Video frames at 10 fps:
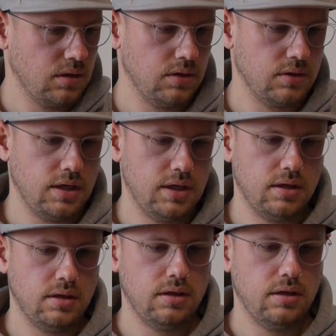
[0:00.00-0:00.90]

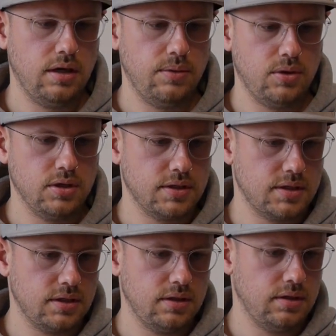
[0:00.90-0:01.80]
Okay, that
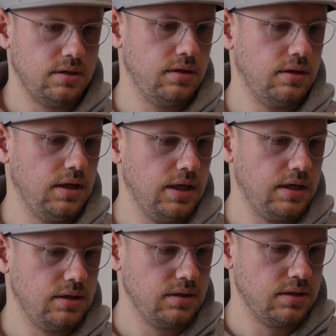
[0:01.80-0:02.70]
was the
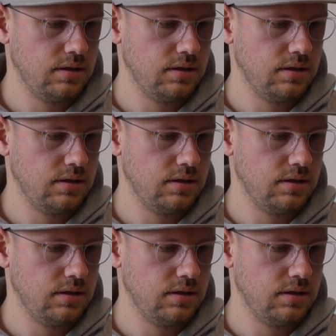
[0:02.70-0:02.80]
end.